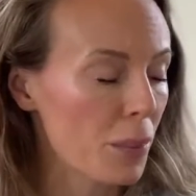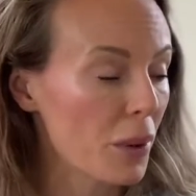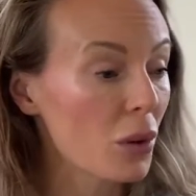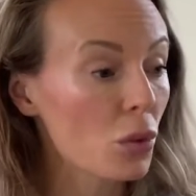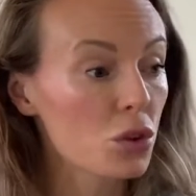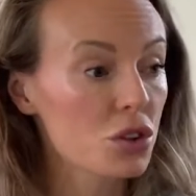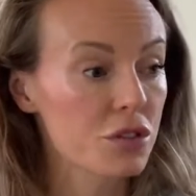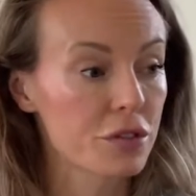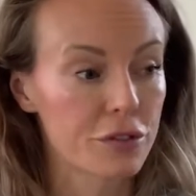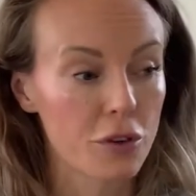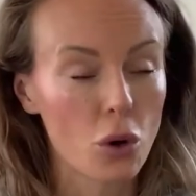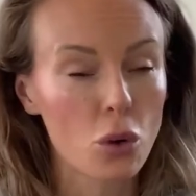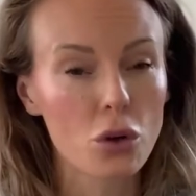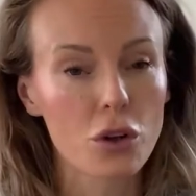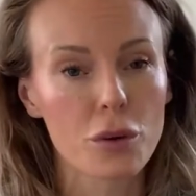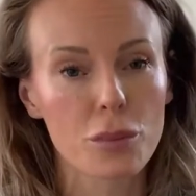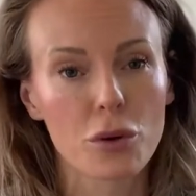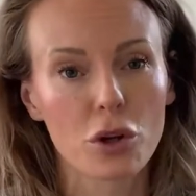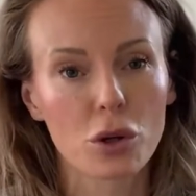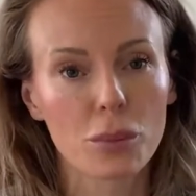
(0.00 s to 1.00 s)
It was
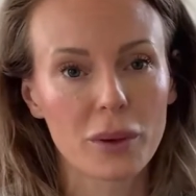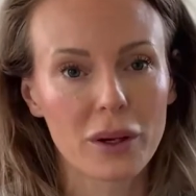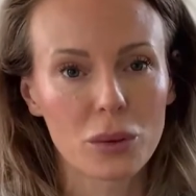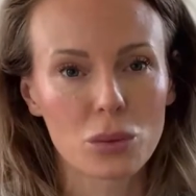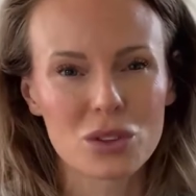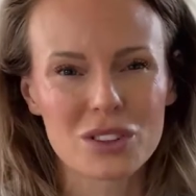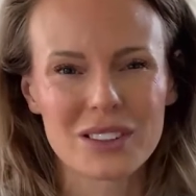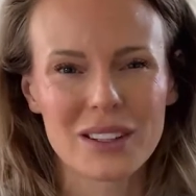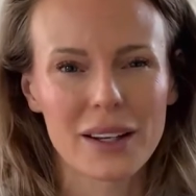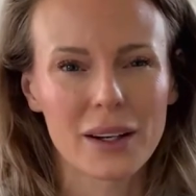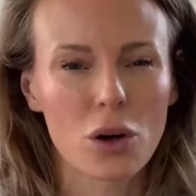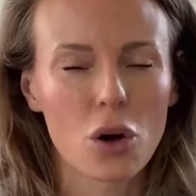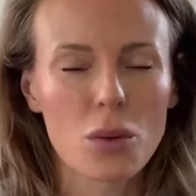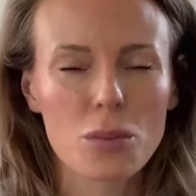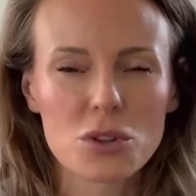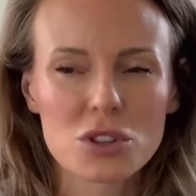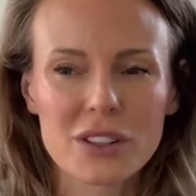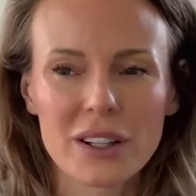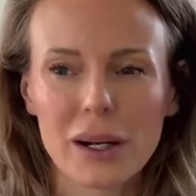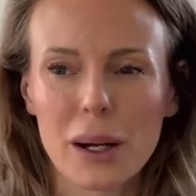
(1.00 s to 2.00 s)
foldable, but it was like
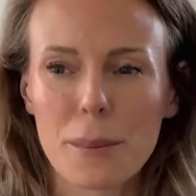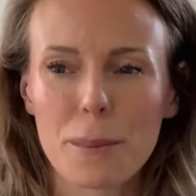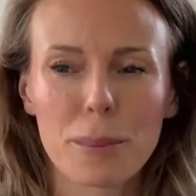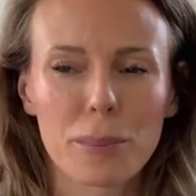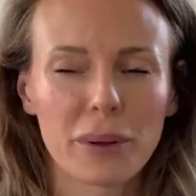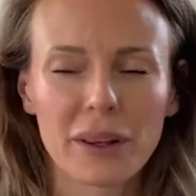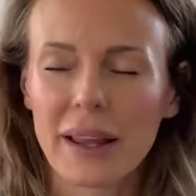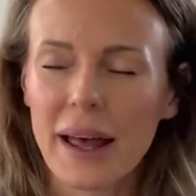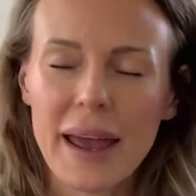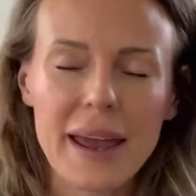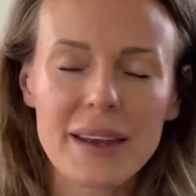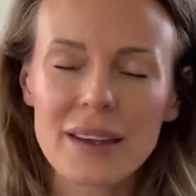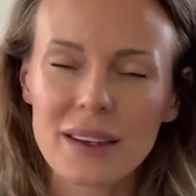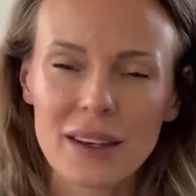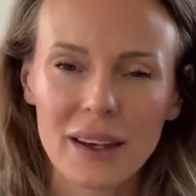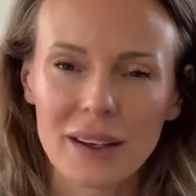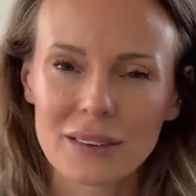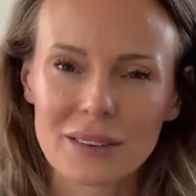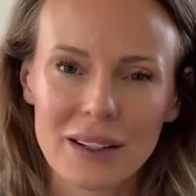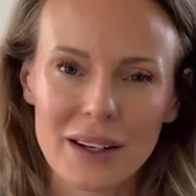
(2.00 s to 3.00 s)
almost like a
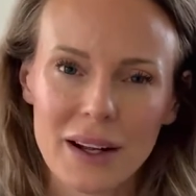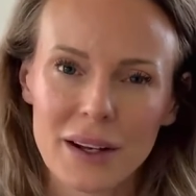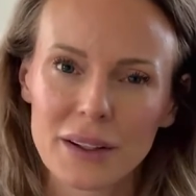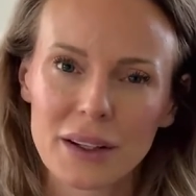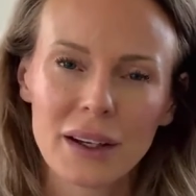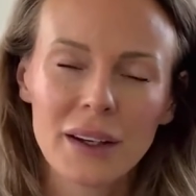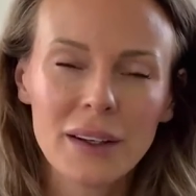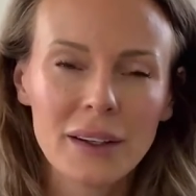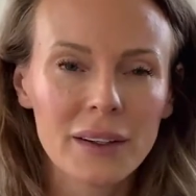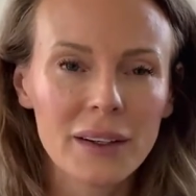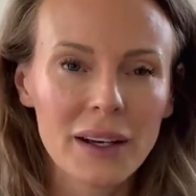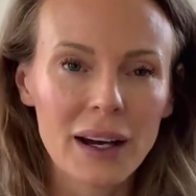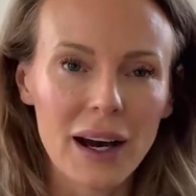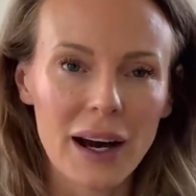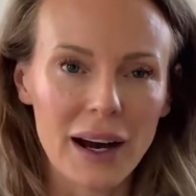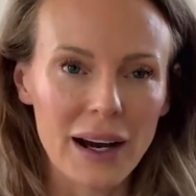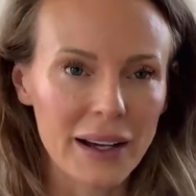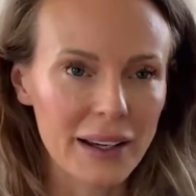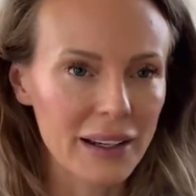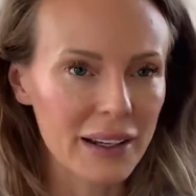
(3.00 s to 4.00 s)
blanket. And
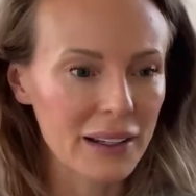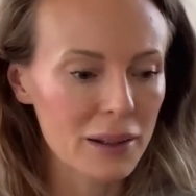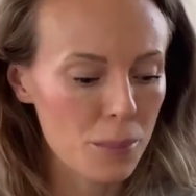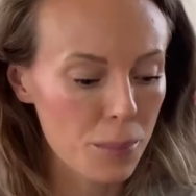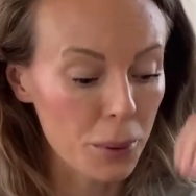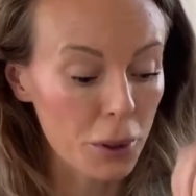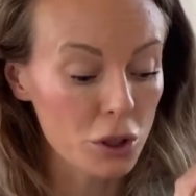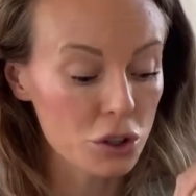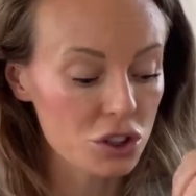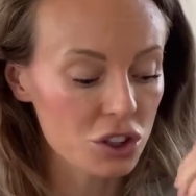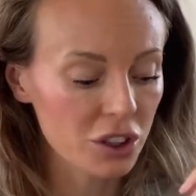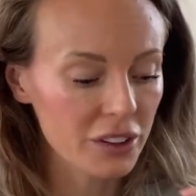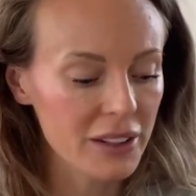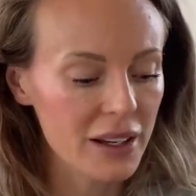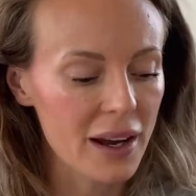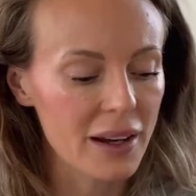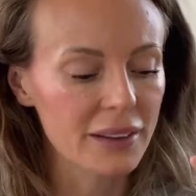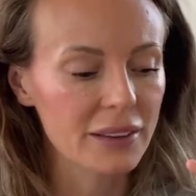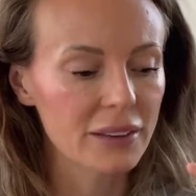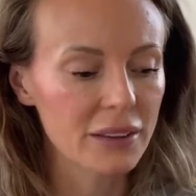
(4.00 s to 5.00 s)
I personally,
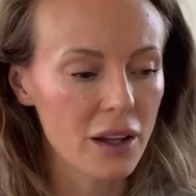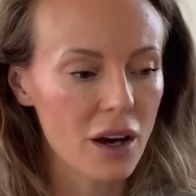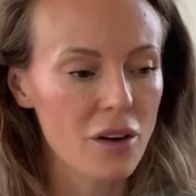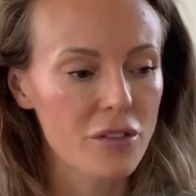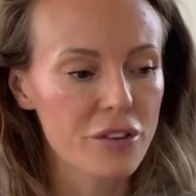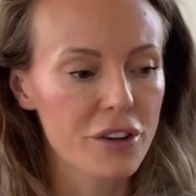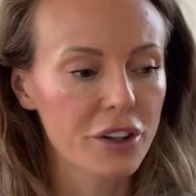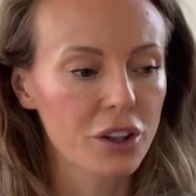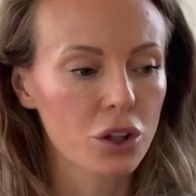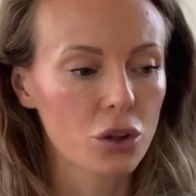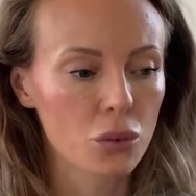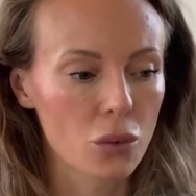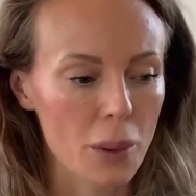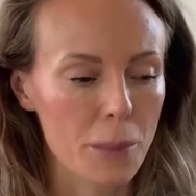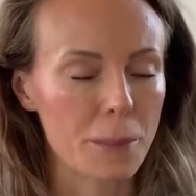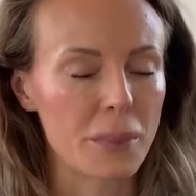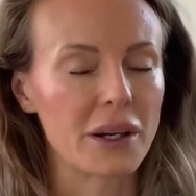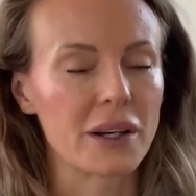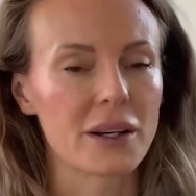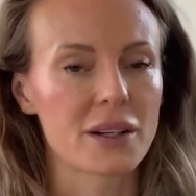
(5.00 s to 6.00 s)
I love the
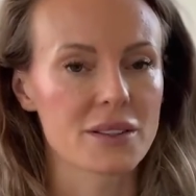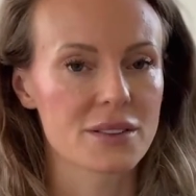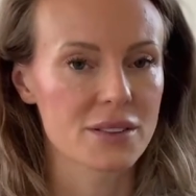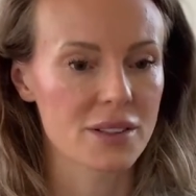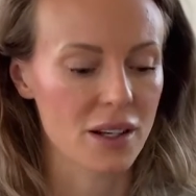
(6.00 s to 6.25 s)
grippiness.